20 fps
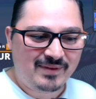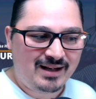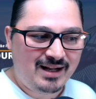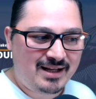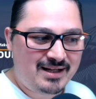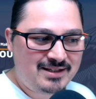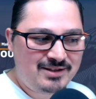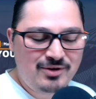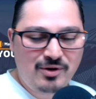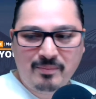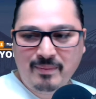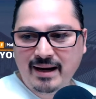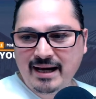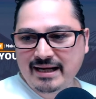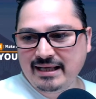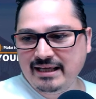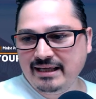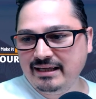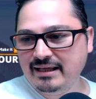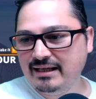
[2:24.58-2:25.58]
let us know,
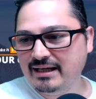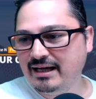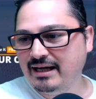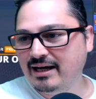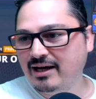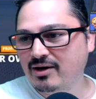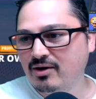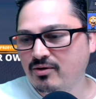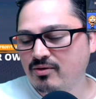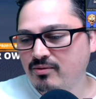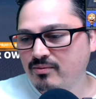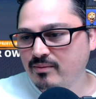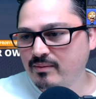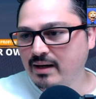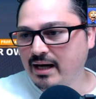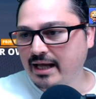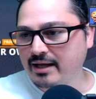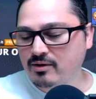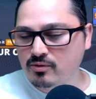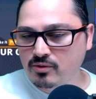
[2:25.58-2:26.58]
buddy. Uh,
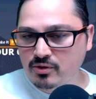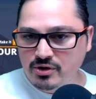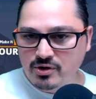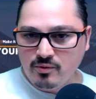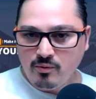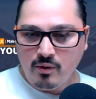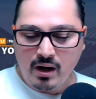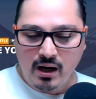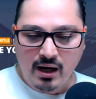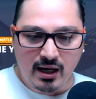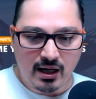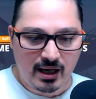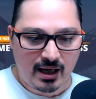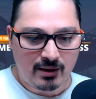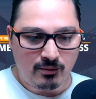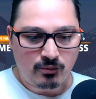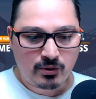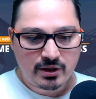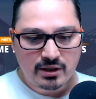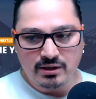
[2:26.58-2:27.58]
like who you are,
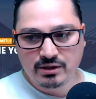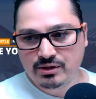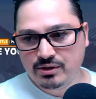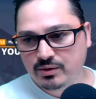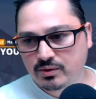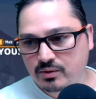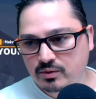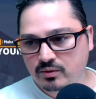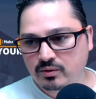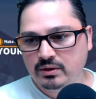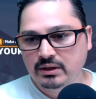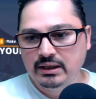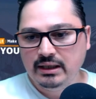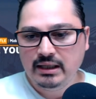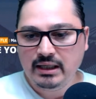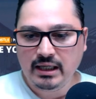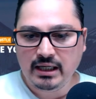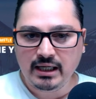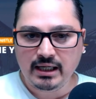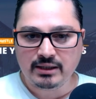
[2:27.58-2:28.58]
like what do you do?
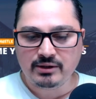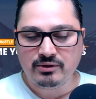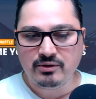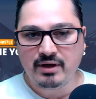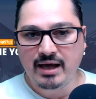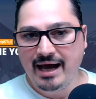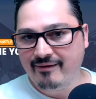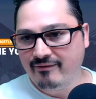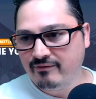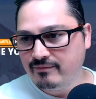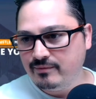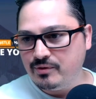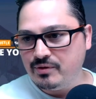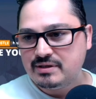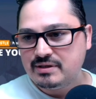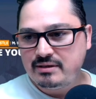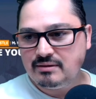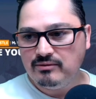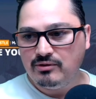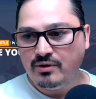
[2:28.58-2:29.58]
Uh, do you have do you,
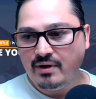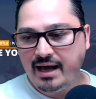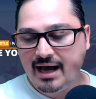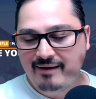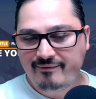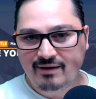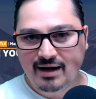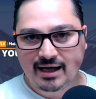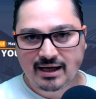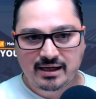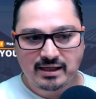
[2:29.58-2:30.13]
do you have like